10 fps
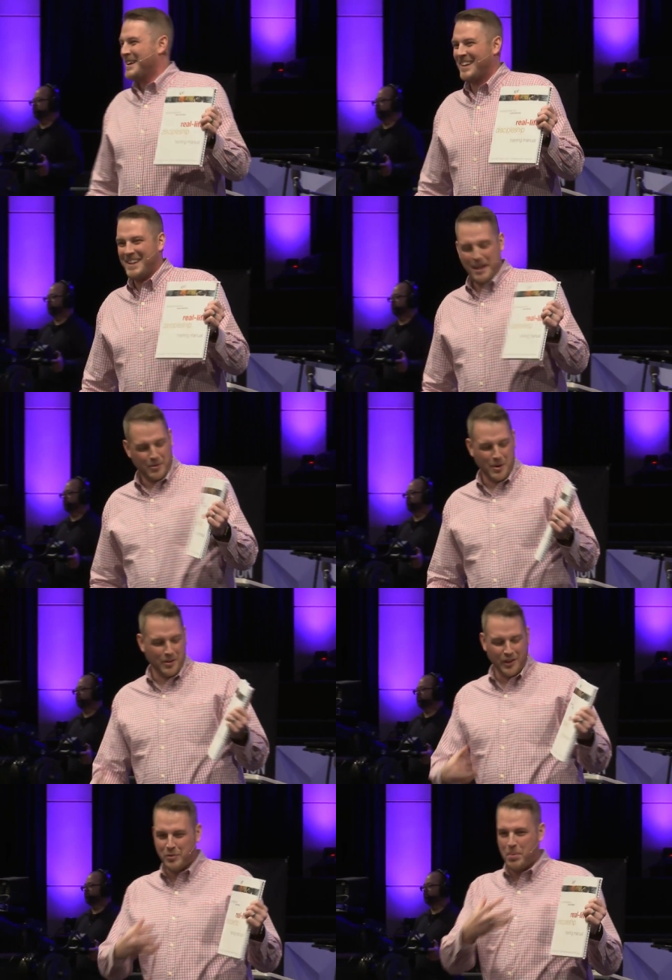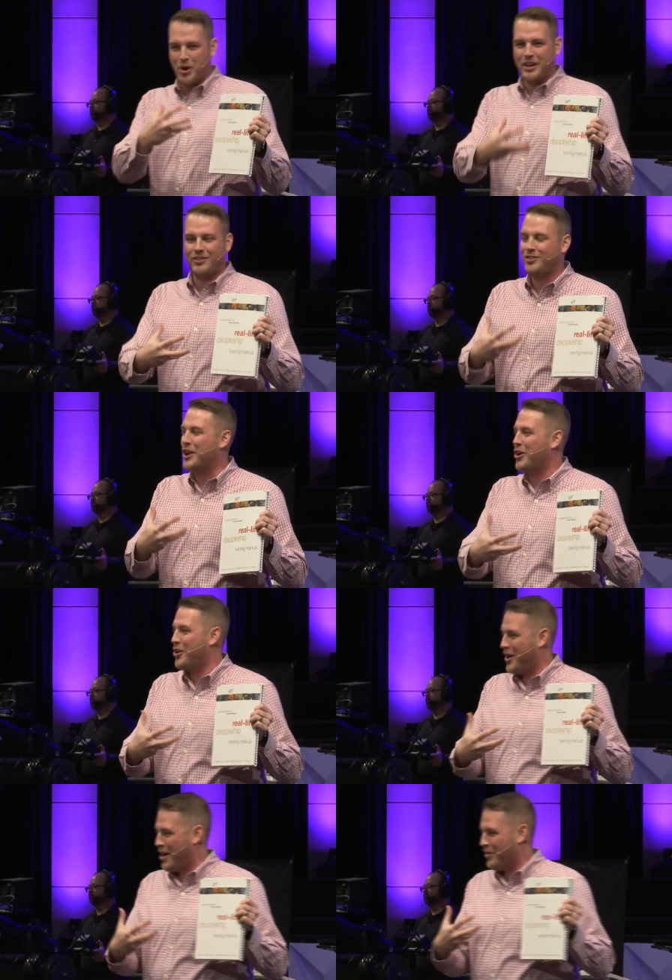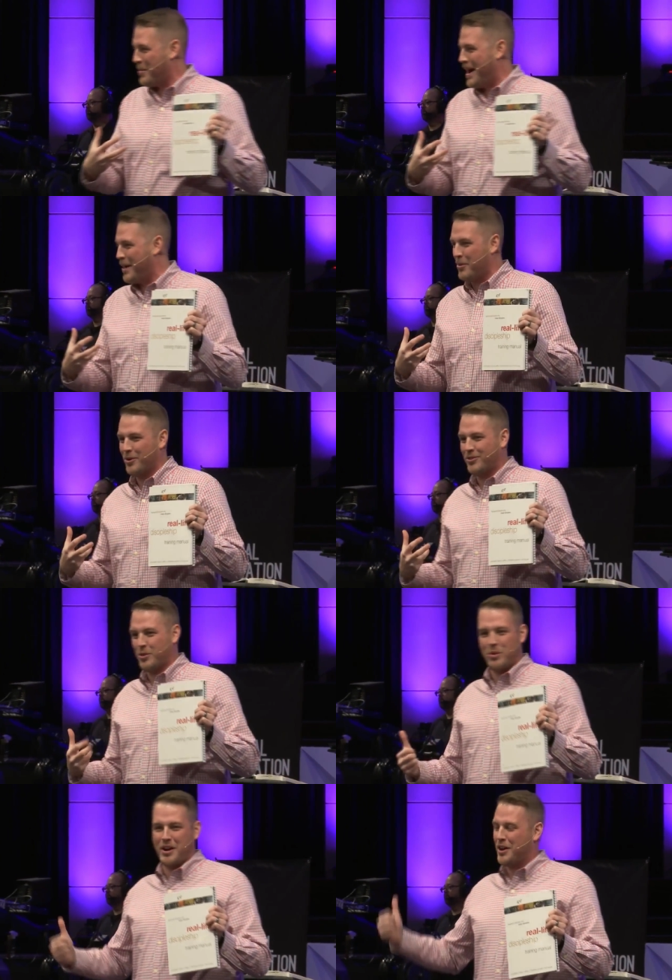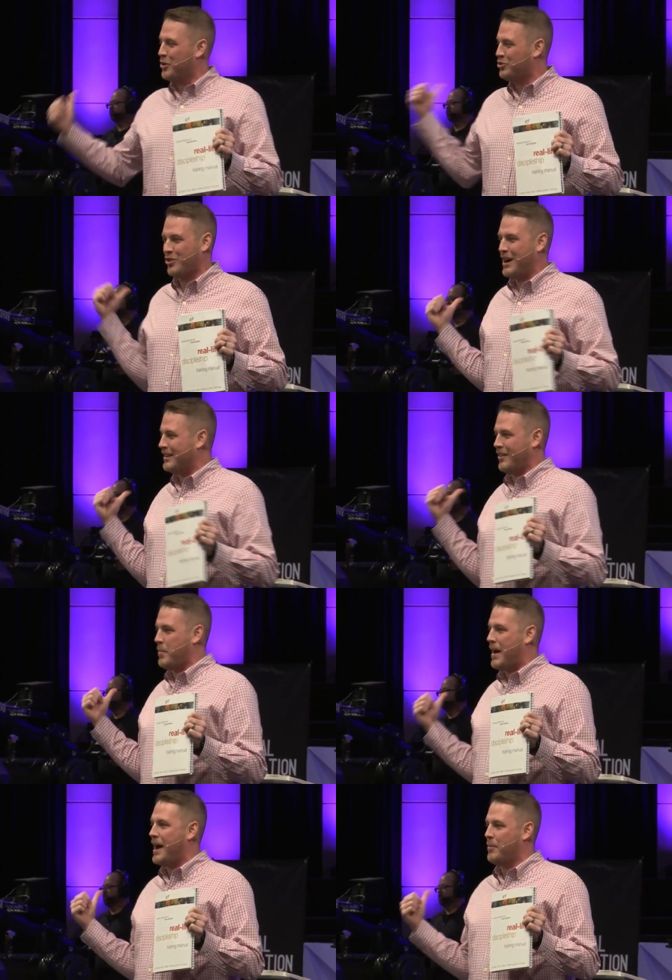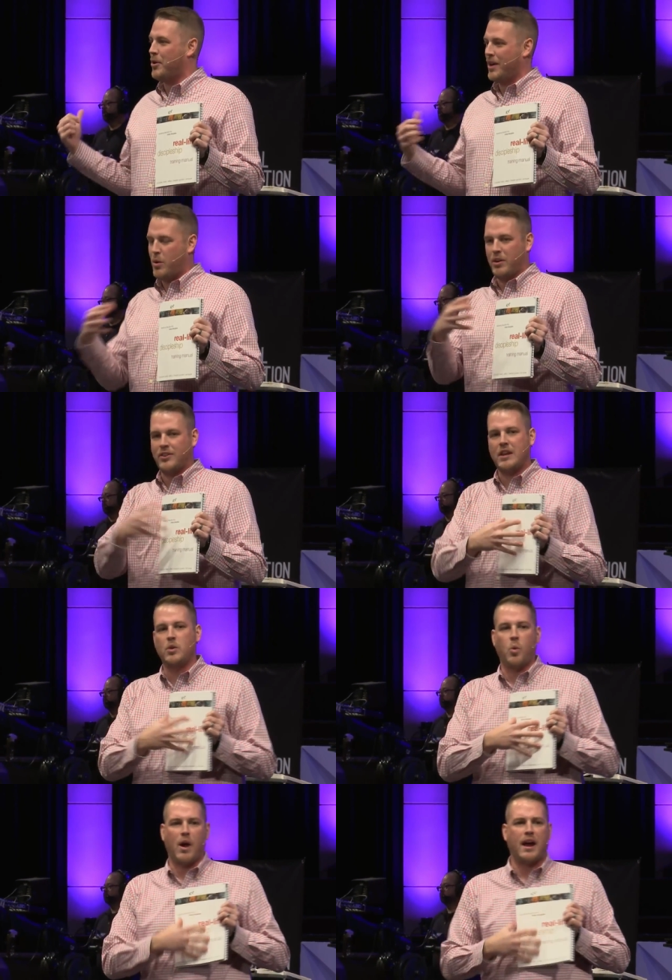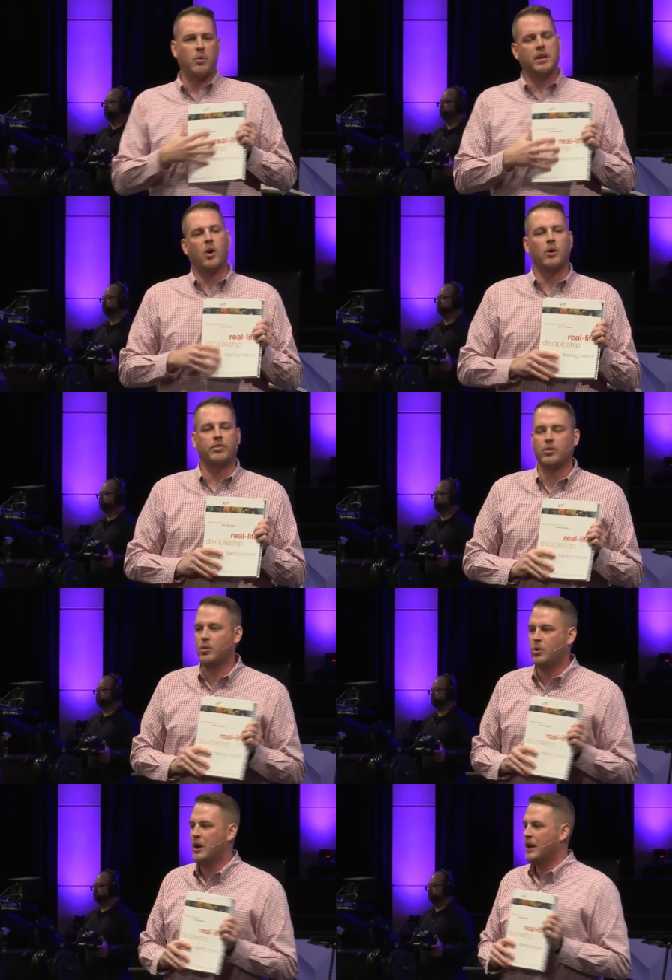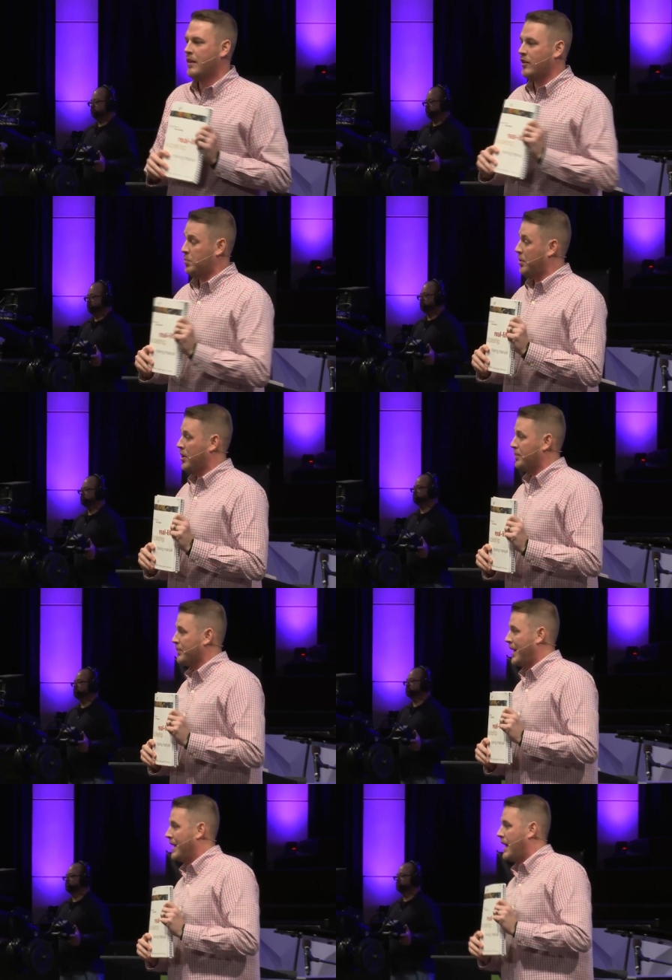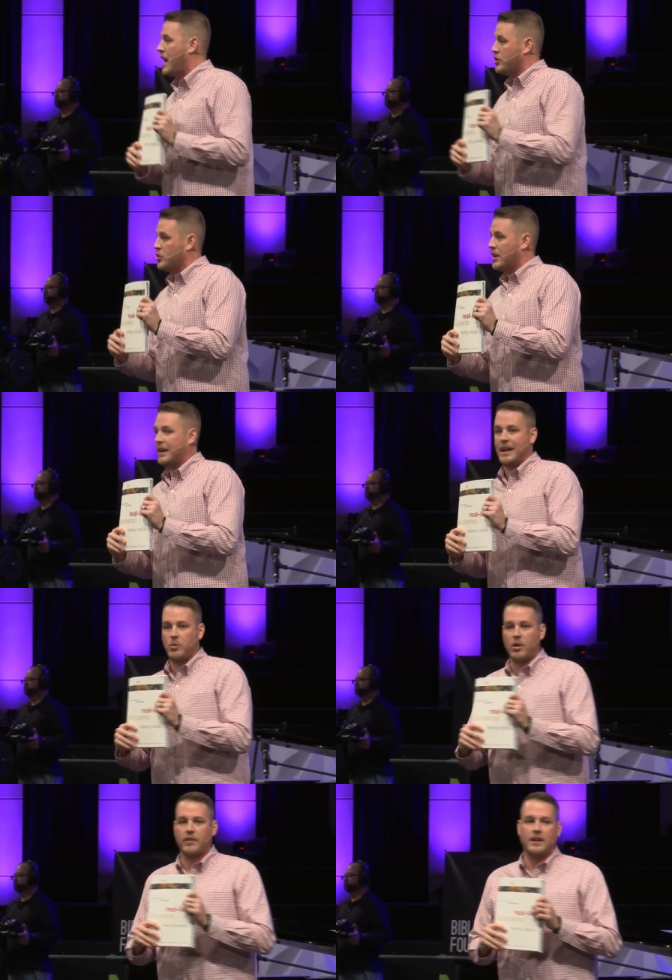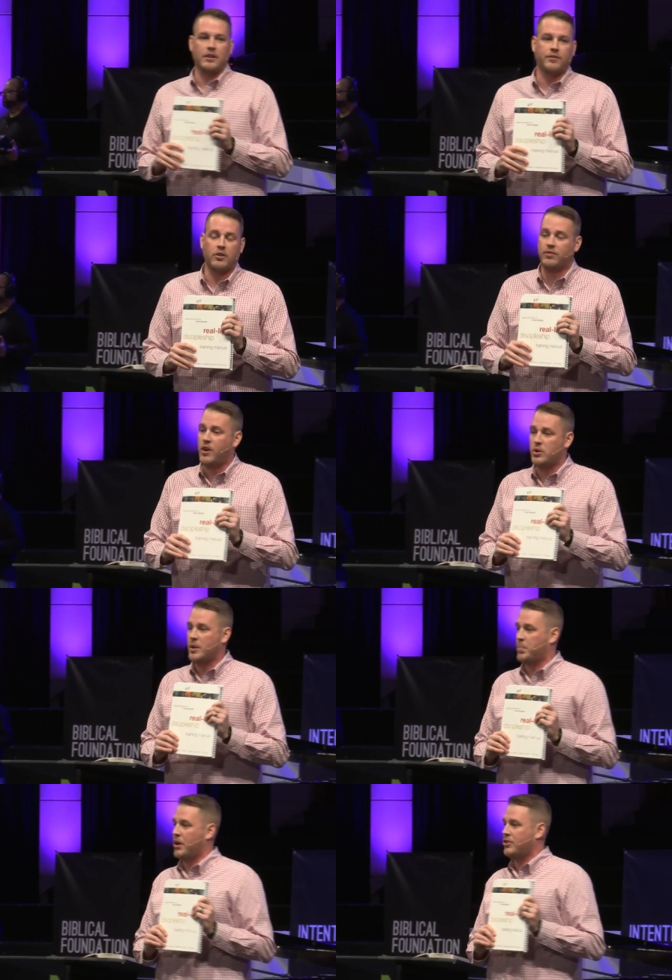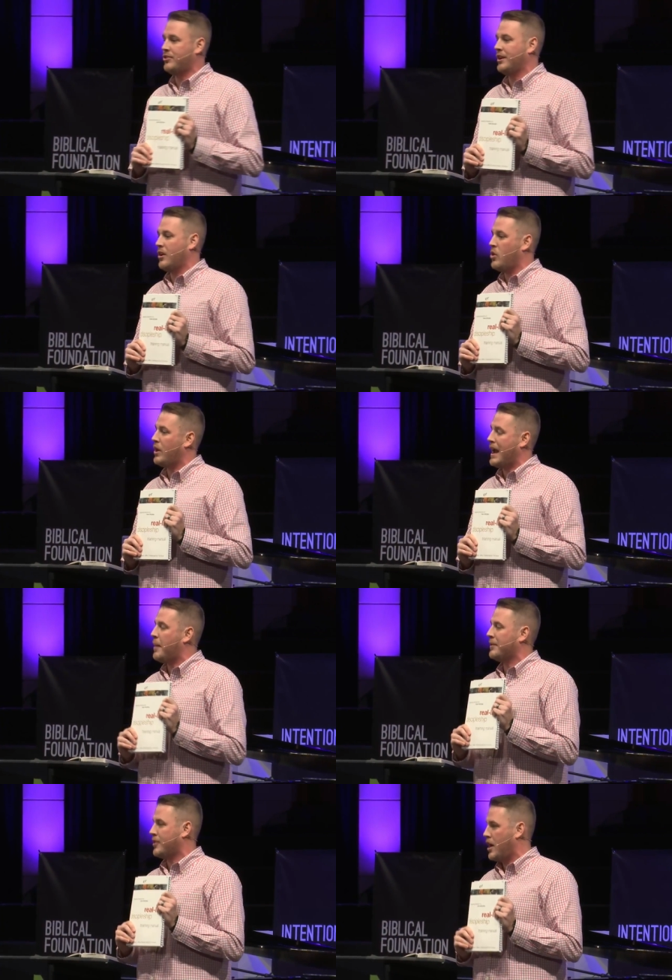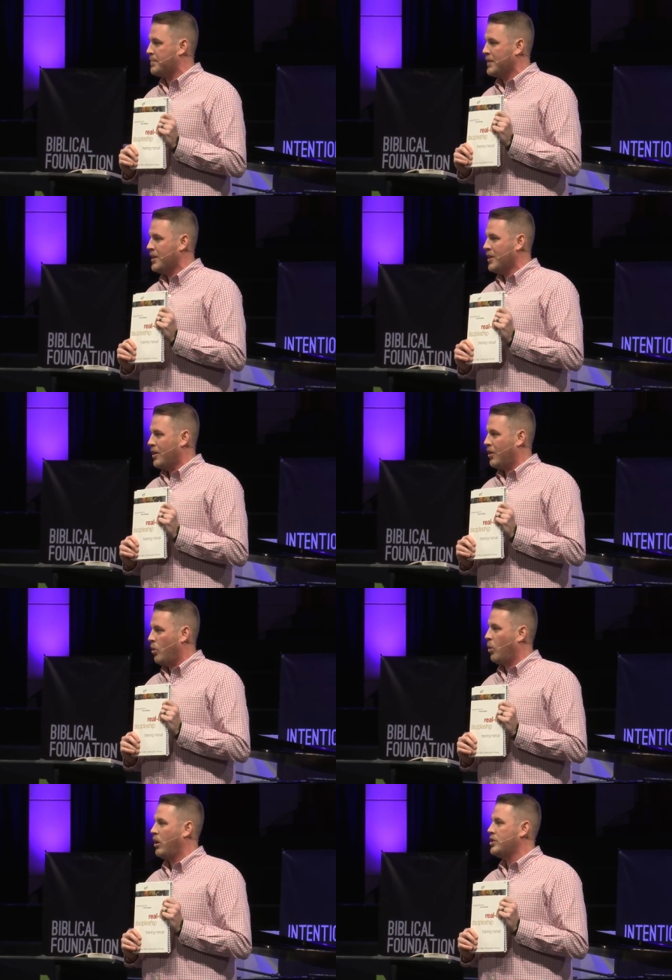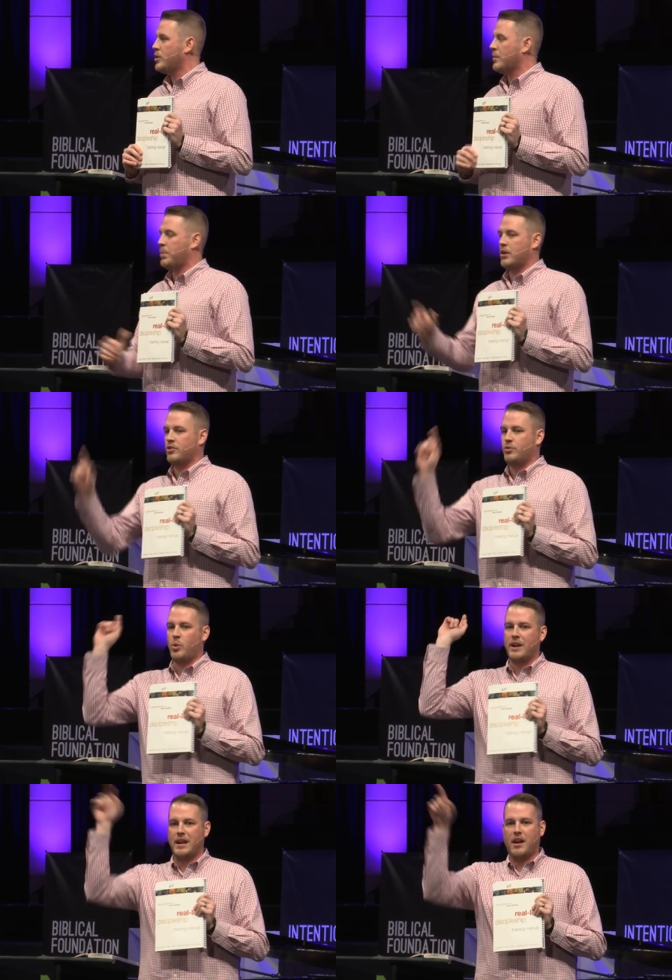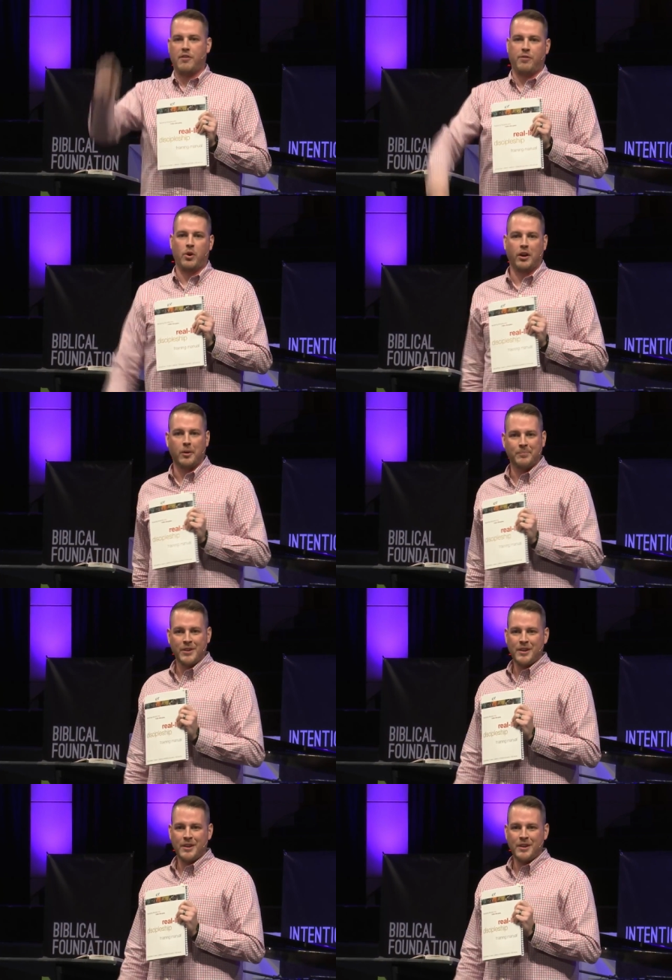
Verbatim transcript: Uh, well, this book is centered around the Bible, and so we're going to go straight to the Bible. And I want to tell you why are we going through this book and how you can get one of these. First of all, you can purchase it on Amazon, uh, or you can purchase one in our foyer.